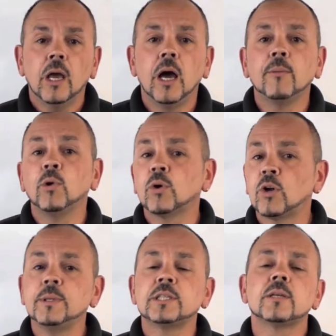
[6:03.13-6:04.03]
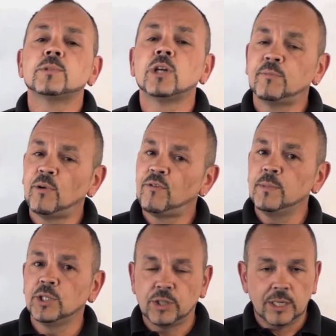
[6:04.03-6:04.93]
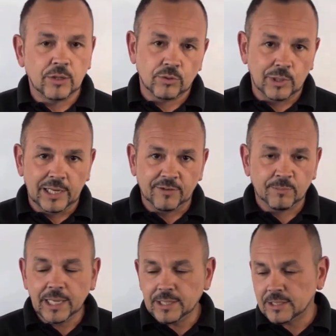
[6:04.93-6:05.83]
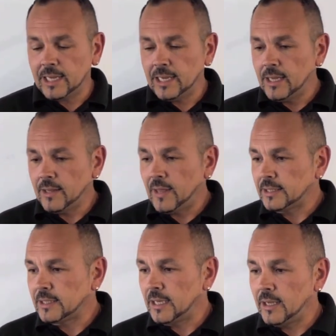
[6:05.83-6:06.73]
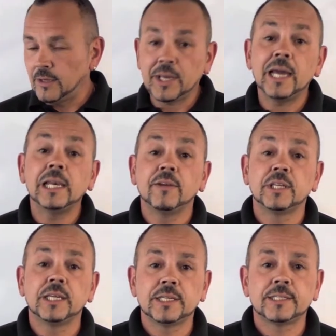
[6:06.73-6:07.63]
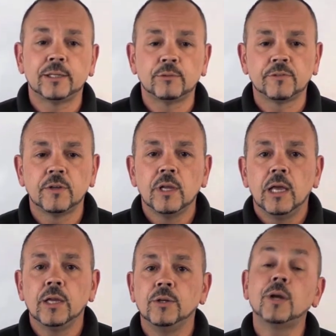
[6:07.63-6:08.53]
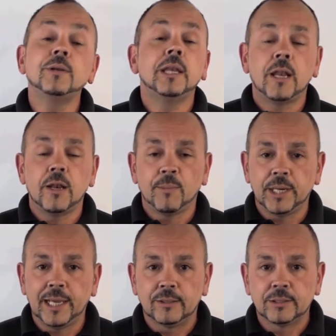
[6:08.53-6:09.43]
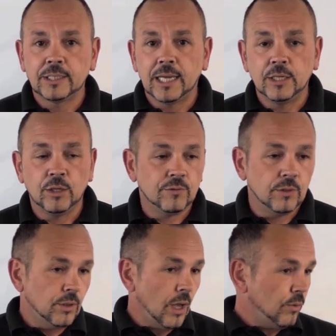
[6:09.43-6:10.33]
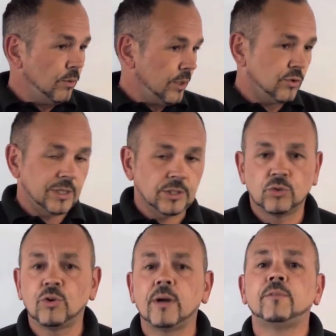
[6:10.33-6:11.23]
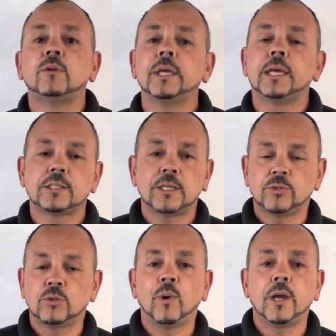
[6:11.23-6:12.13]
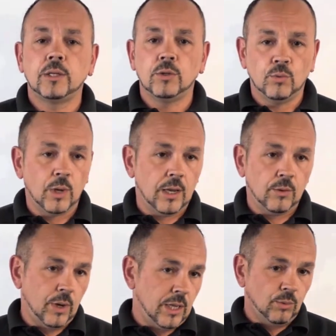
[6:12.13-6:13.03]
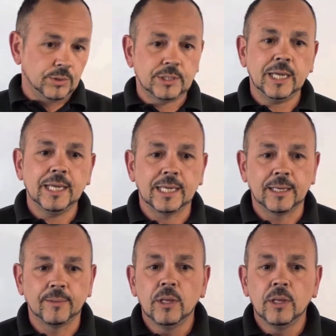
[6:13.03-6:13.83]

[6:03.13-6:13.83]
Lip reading: or it could be some type of machinery to lift. But let's say that you can lift it yourself, but you don't need anybody else, and you know the direction of travel, etc., where you want to take it.